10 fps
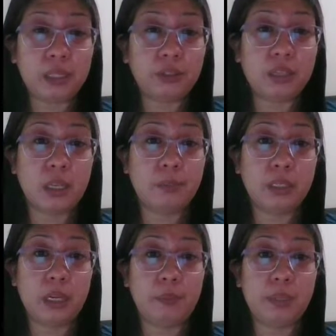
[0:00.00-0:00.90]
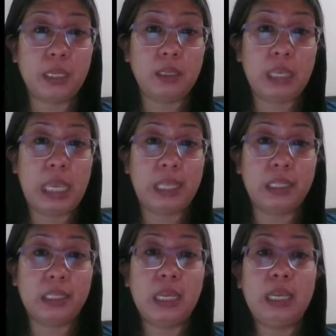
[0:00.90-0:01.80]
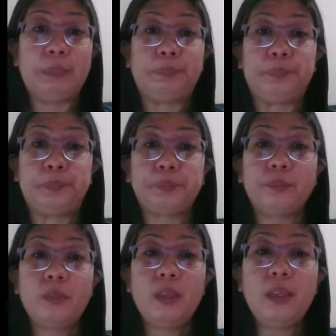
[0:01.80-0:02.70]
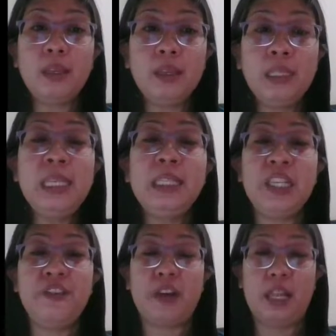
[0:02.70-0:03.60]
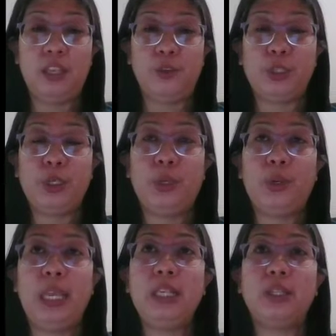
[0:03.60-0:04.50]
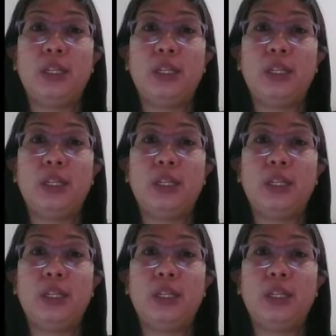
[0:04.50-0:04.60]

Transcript: subscripts indicates DC values. Okay, so